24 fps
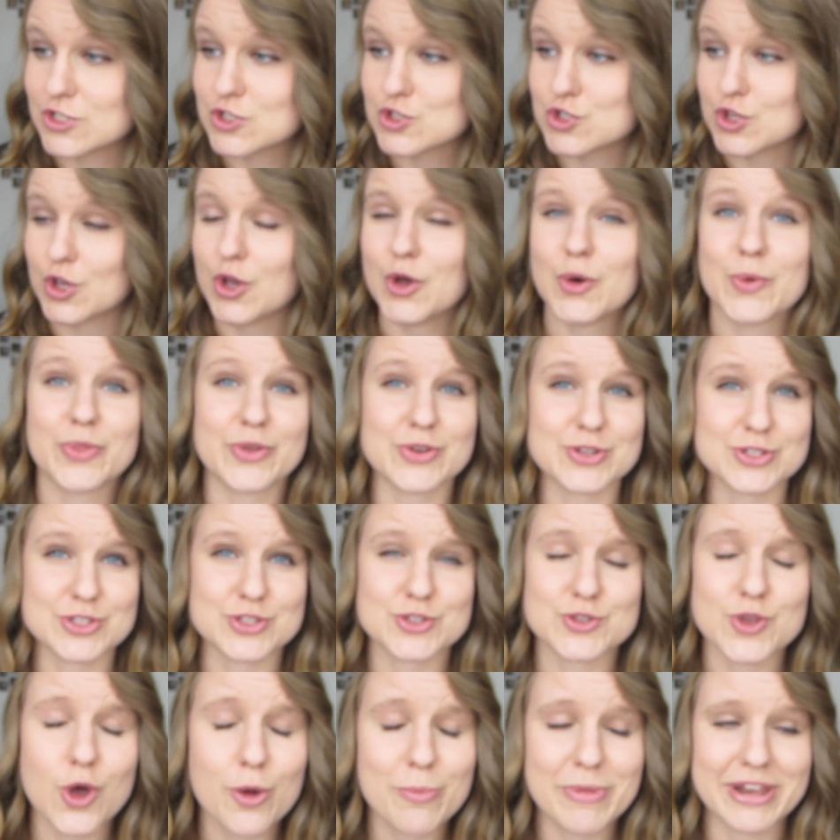So there's
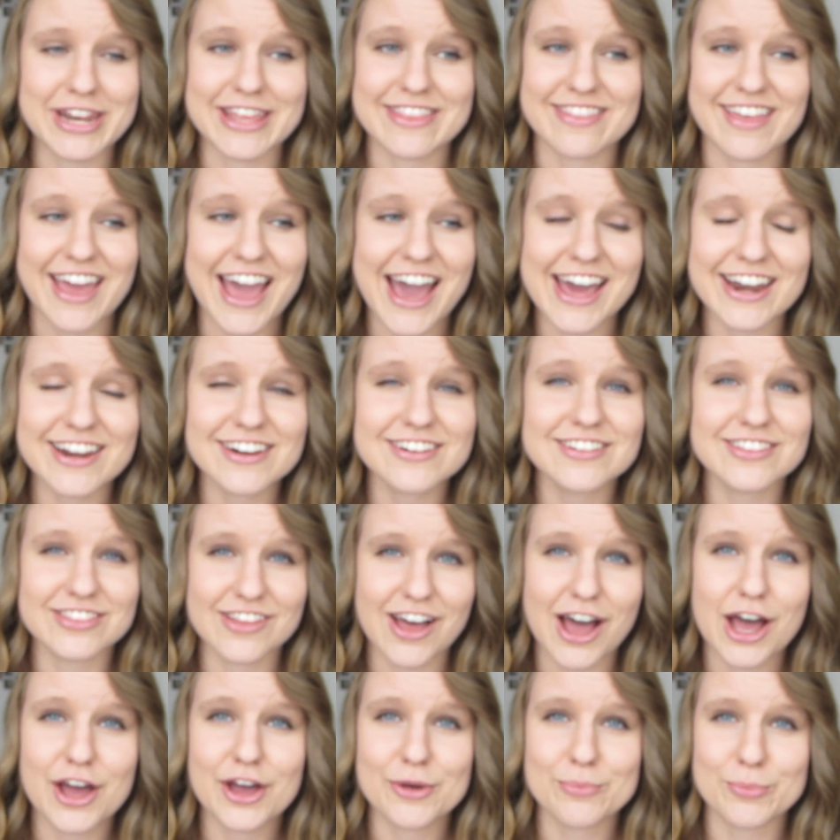so many. They added a
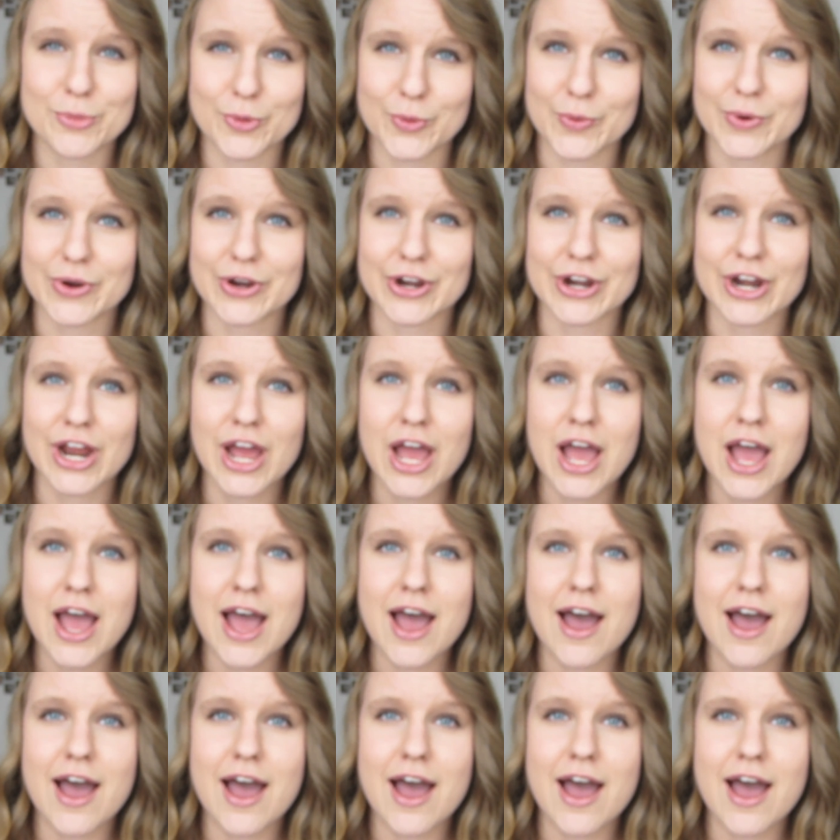lot more